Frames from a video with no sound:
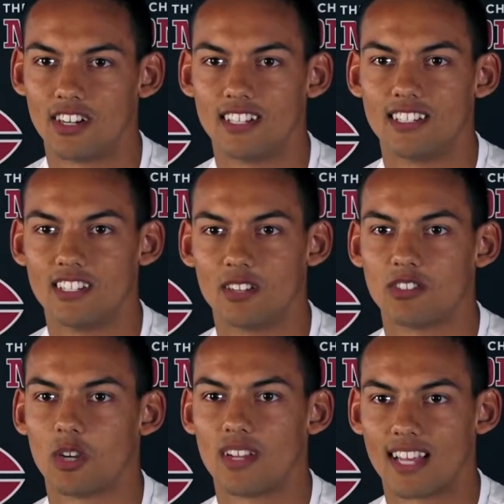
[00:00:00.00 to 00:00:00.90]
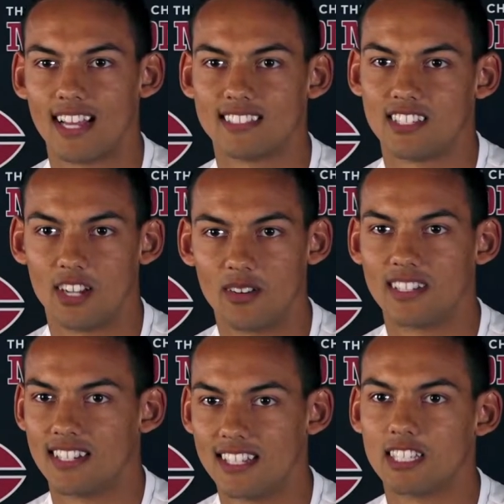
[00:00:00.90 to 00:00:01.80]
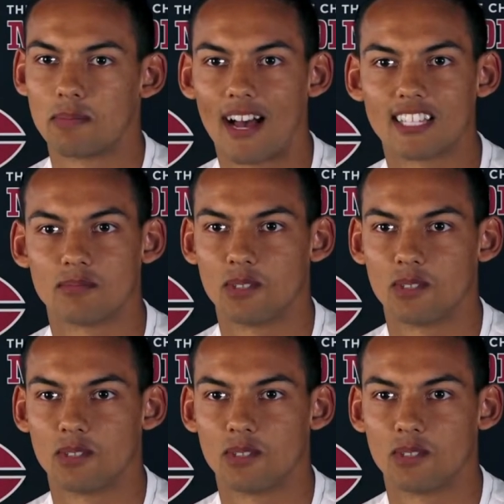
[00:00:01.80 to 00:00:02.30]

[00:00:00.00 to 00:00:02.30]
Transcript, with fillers: and you know, showing guys that you know it, it is possible.